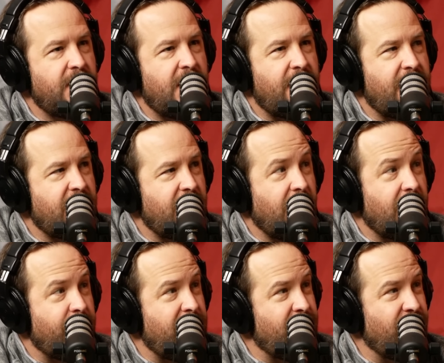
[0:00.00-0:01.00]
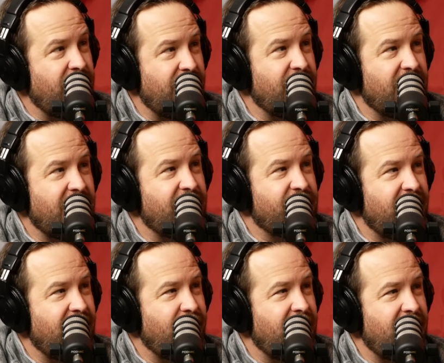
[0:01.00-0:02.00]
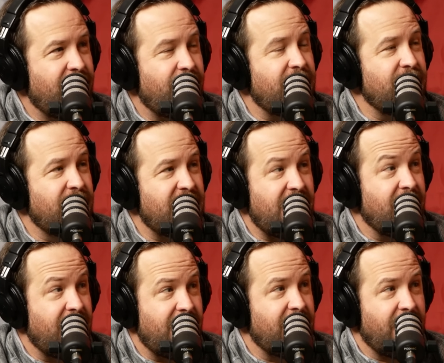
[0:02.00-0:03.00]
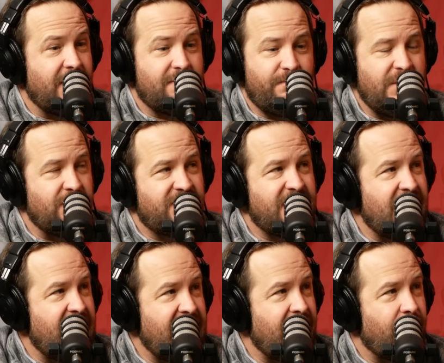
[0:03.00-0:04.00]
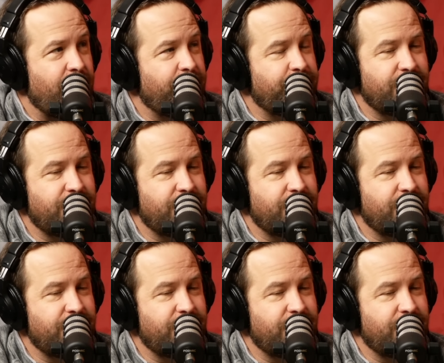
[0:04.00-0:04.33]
Yeah, that car. Remember when it would get on the straightaway? You would hear it. Like, it would stand out.